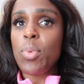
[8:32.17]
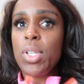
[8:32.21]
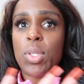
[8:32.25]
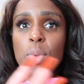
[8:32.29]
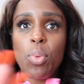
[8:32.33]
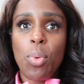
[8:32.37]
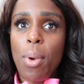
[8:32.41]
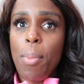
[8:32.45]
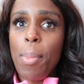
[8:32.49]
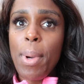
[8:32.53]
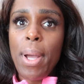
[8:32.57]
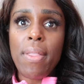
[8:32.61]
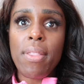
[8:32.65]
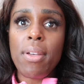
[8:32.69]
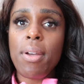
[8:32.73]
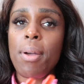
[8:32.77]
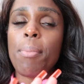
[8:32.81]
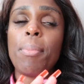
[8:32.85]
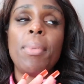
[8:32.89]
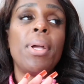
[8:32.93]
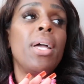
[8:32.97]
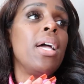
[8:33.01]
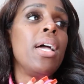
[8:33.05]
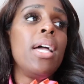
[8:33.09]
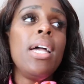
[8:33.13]
We swear by
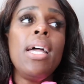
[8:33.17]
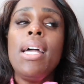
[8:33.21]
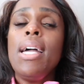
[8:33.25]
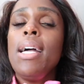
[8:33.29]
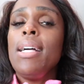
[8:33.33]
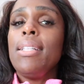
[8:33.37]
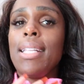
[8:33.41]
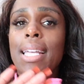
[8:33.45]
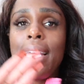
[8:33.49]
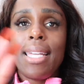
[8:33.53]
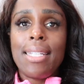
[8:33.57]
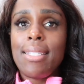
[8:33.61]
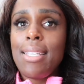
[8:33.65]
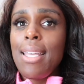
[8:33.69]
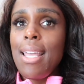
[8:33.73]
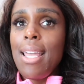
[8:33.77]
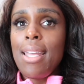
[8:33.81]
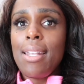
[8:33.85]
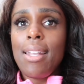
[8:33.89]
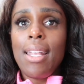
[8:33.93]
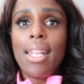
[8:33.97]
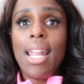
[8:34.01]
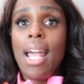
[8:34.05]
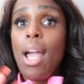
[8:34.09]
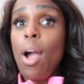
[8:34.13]
them, like I
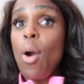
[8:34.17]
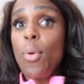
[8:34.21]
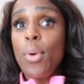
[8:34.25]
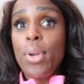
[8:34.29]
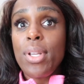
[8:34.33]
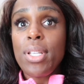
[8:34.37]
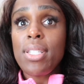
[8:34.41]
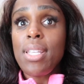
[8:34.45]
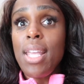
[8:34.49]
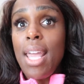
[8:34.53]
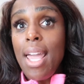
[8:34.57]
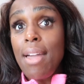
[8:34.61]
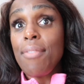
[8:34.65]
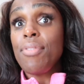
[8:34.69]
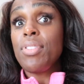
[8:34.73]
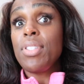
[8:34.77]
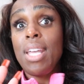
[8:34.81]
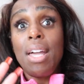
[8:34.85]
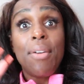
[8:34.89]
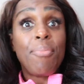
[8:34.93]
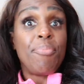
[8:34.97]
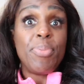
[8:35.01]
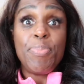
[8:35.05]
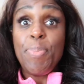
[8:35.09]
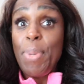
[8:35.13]
said, and I always have,
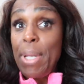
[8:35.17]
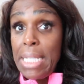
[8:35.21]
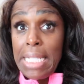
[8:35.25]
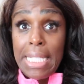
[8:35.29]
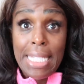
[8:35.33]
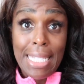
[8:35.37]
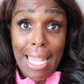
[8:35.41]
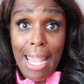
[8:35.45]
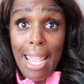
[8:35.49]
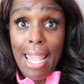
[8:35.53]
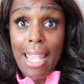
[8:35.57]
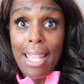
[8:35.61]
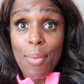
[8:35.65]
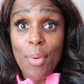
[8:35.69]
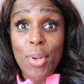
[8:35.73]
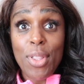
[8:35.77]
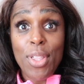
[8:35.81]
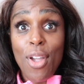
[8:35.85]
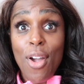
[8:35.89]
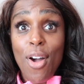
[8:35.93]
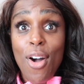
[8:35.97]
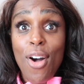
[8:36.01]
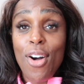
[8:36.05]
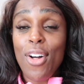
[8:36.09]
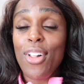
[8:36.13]
I've been saying with
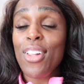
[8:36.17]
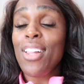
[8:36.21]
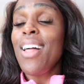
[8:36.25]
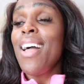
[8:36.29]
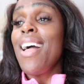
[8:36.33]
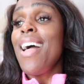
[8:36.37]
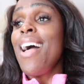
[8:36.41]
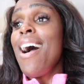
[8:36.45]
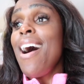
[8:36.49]
y'all,